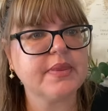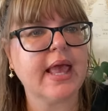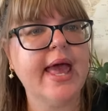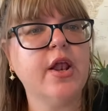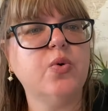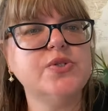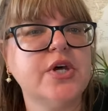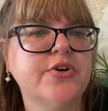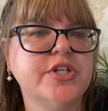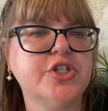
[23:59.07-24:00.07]
And
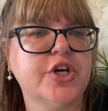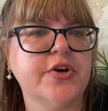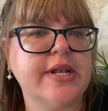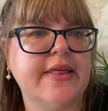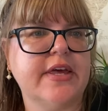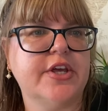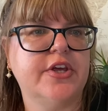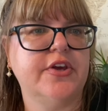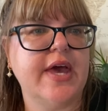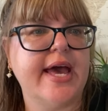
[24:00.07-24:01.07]
also I'll just show you another
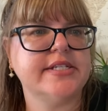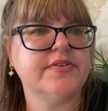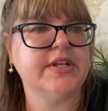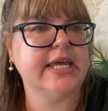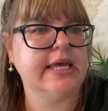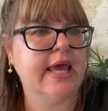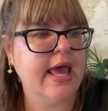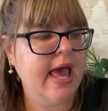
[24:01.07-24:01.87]
cute activity.